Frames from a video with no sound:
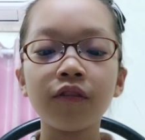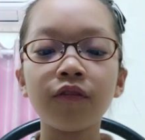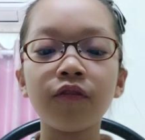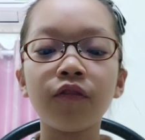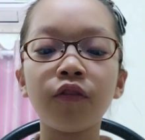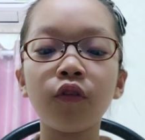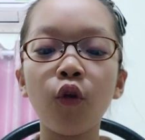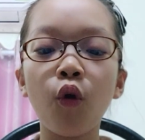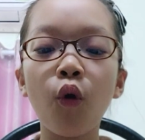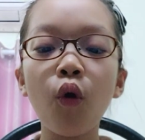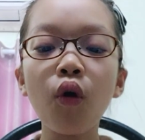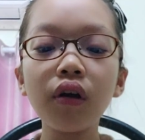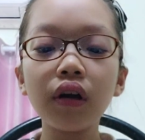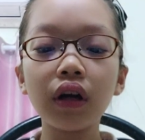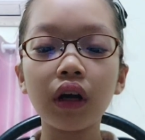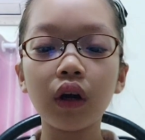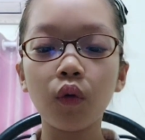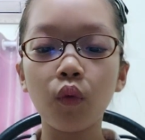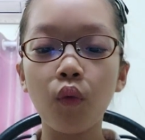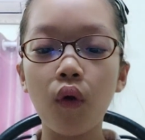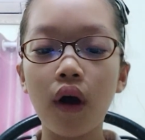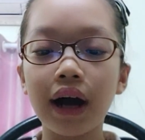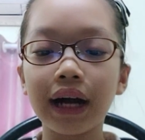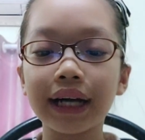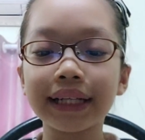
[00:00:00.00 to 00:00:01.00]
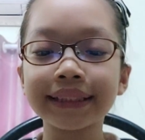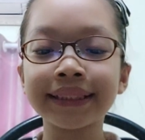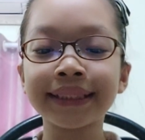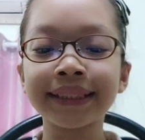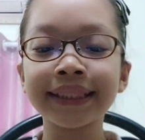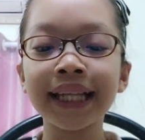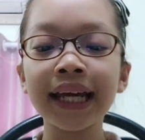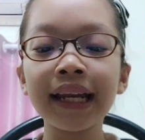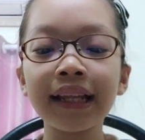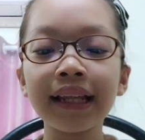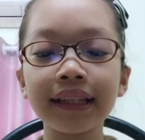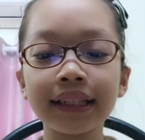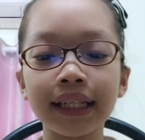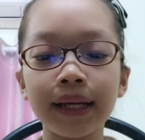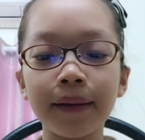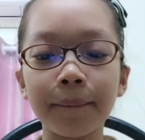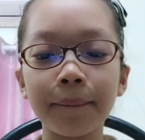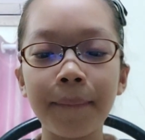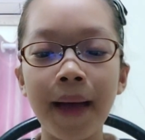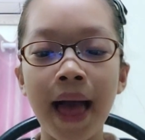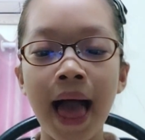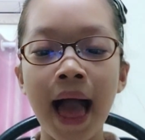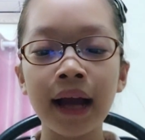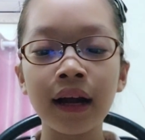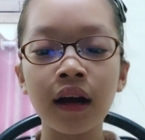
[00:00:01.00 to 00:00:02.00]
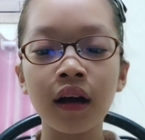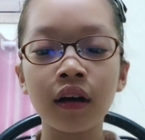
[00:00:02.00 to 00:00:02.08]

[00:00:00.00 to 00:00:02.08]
Flora walked steadily back